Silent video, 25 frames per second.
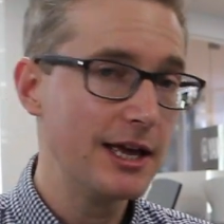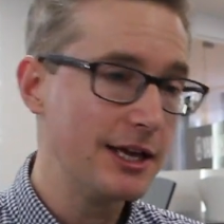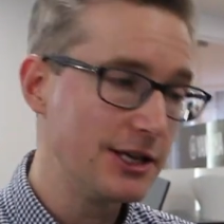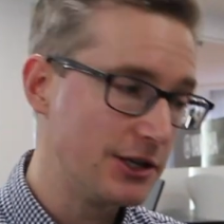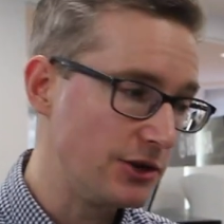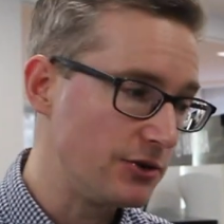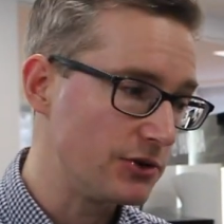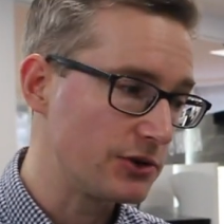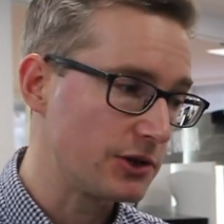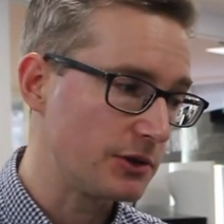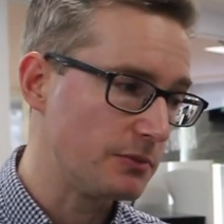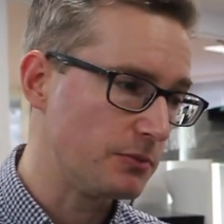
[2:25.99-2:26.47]

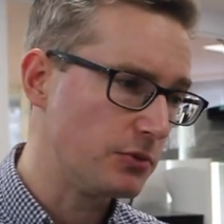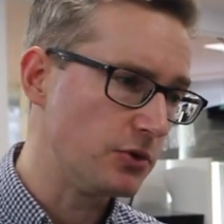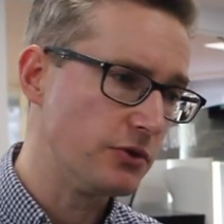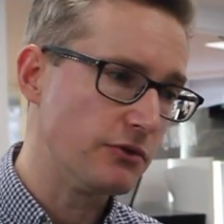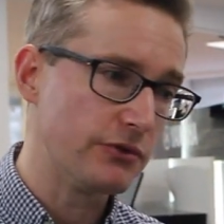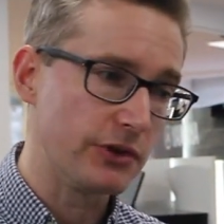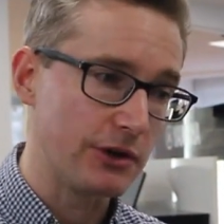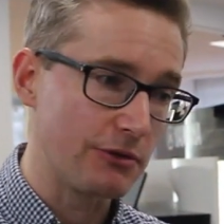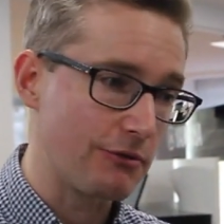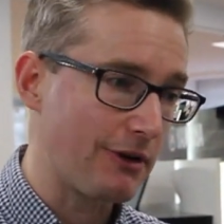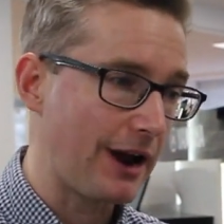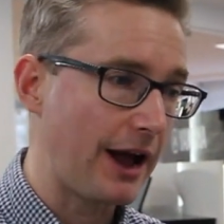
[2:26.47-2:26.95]
you can
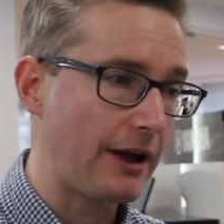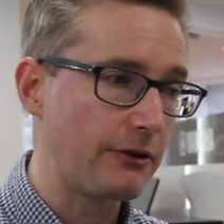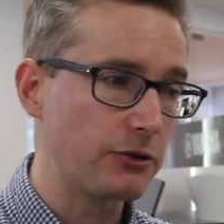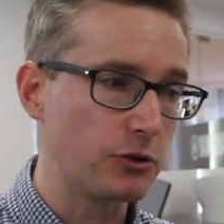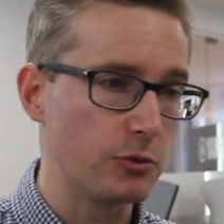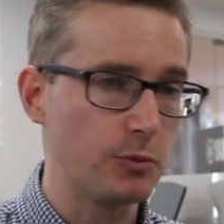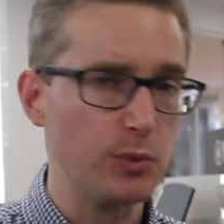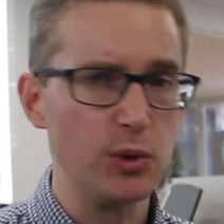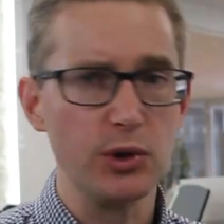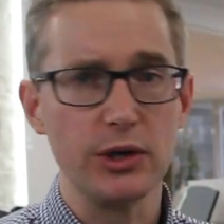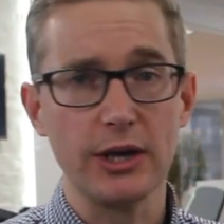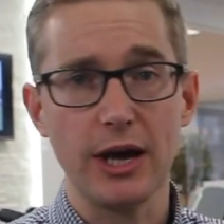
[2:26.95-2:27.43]
move it around
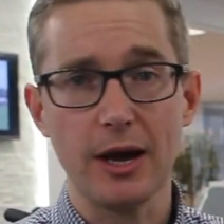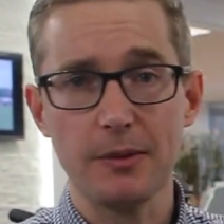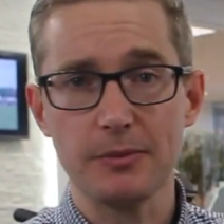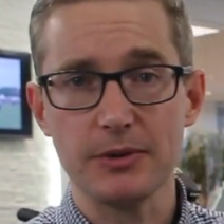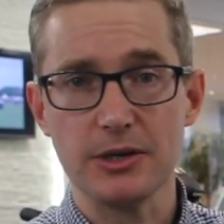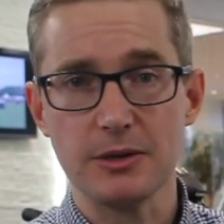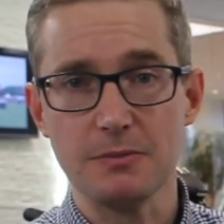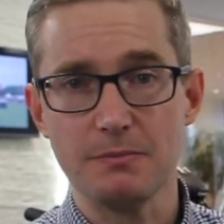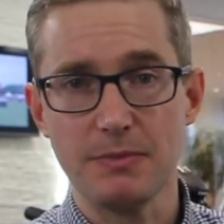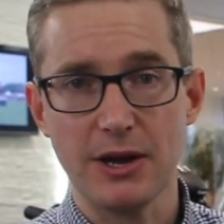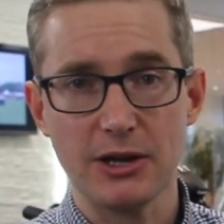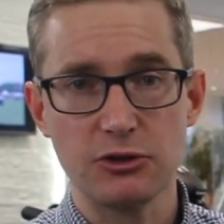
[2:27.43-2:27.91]
or put it up
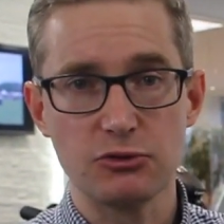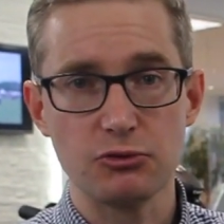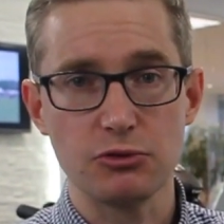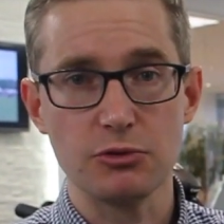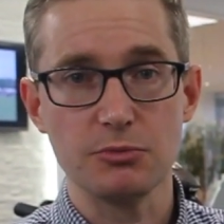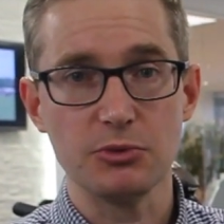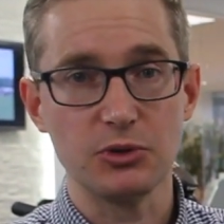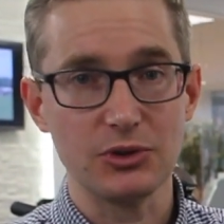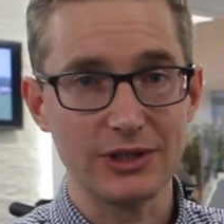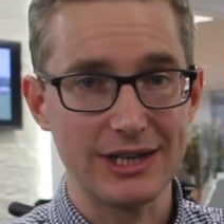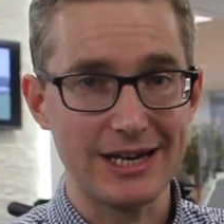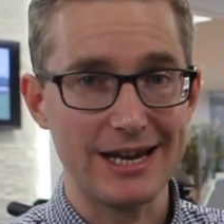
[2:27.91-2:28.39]
in a
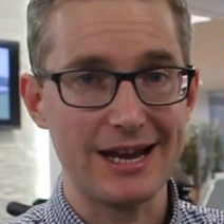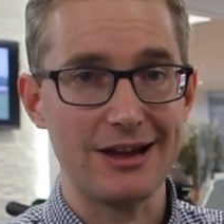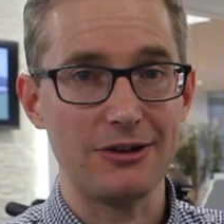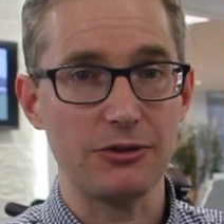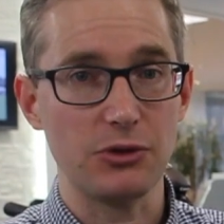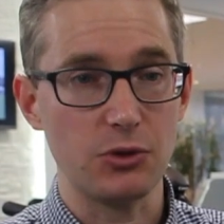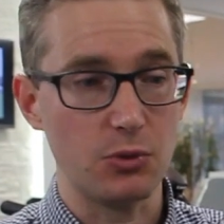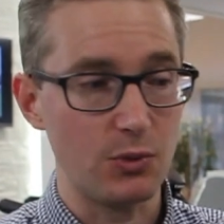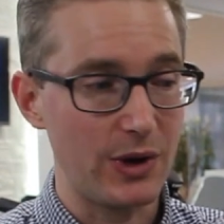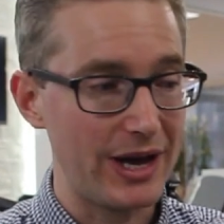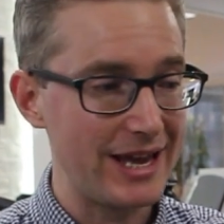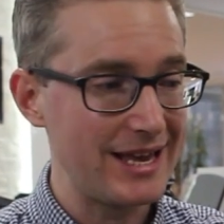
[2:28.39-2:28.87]
bedroom or get it out
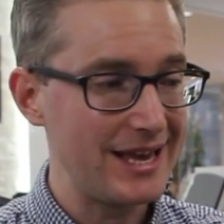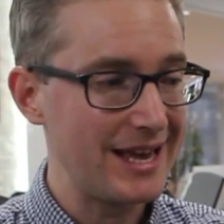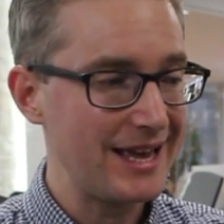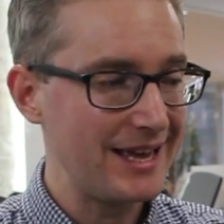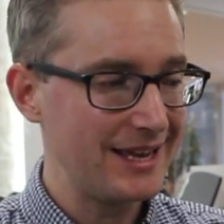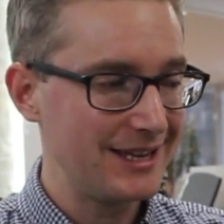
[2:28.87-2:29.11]
the way.